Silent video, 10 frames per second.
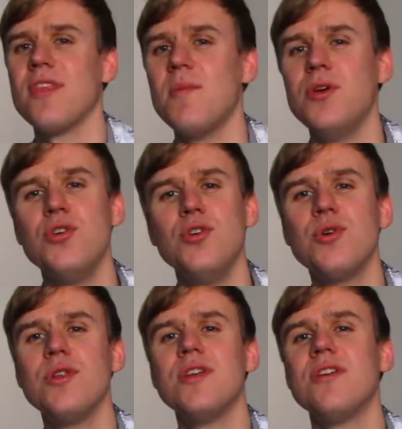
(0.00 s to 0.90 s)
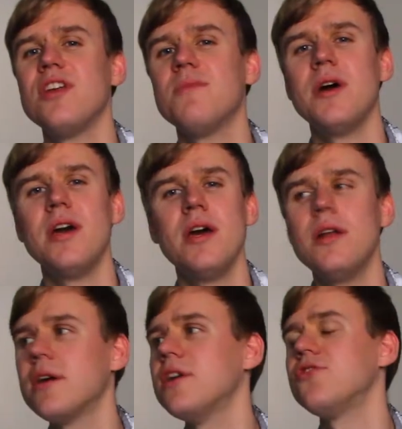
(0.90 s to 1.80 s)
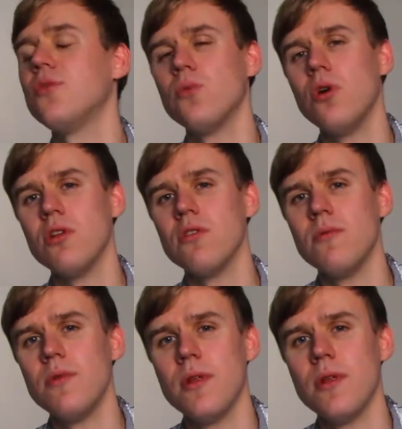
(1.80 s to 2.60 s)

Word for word: I mean, you, you can hit my head against the wall